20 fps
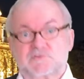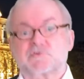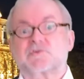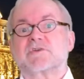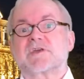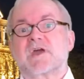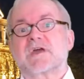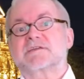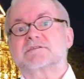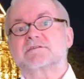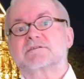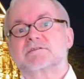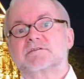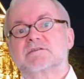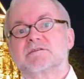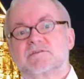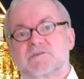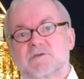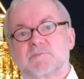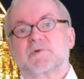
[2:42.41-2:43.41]
create
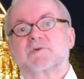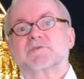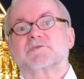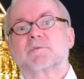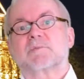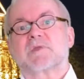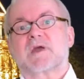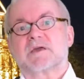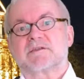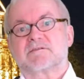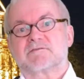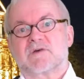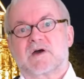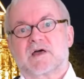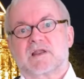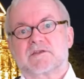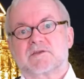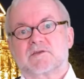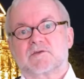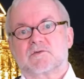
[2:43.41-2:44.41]
the bottom line
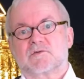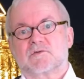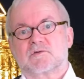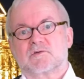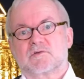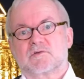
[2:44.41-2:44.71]
value.